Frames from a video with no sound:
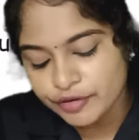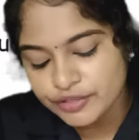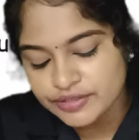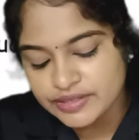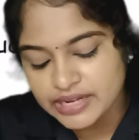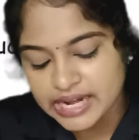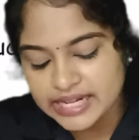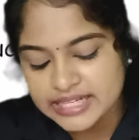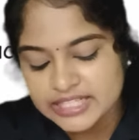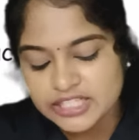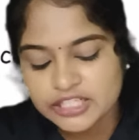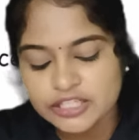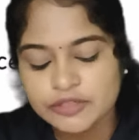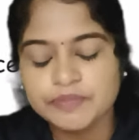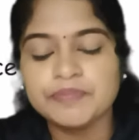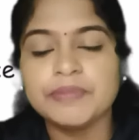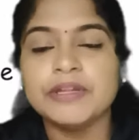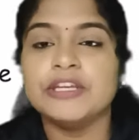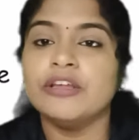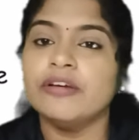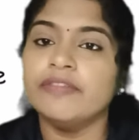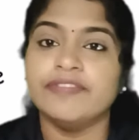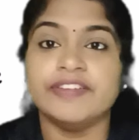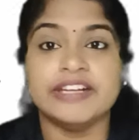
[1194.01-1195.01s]

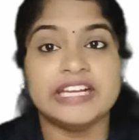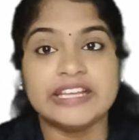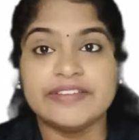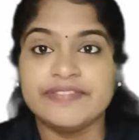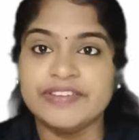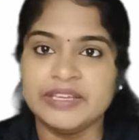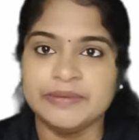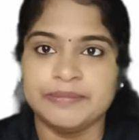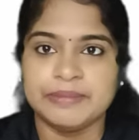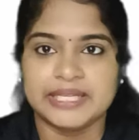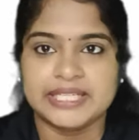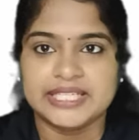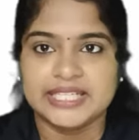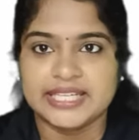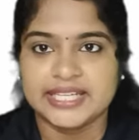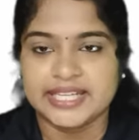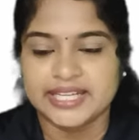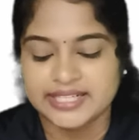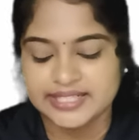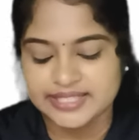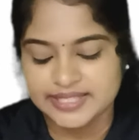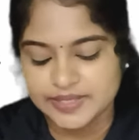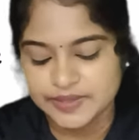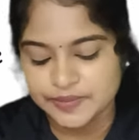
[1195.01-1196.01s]
transshipment of living
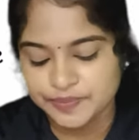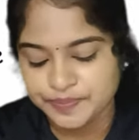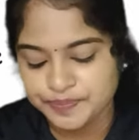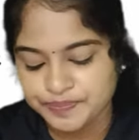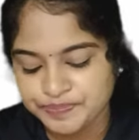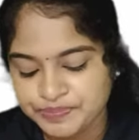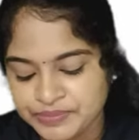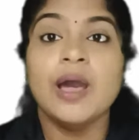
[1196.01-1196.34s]
materials.